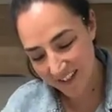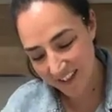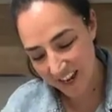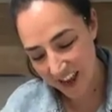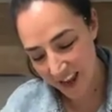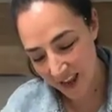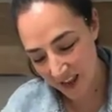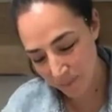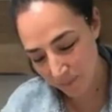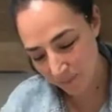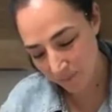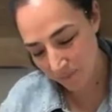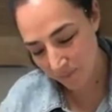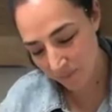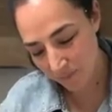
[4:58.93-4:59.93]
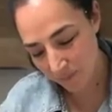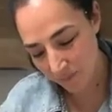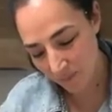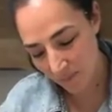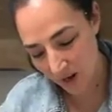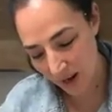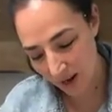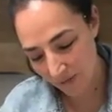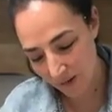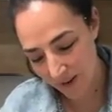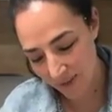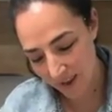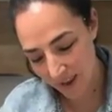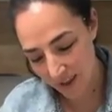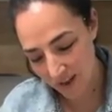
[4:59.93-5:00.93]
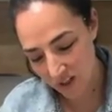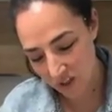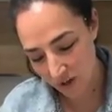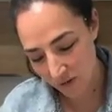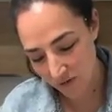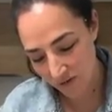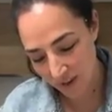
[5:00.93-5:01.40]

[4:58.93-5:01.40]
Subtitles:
dam around the edge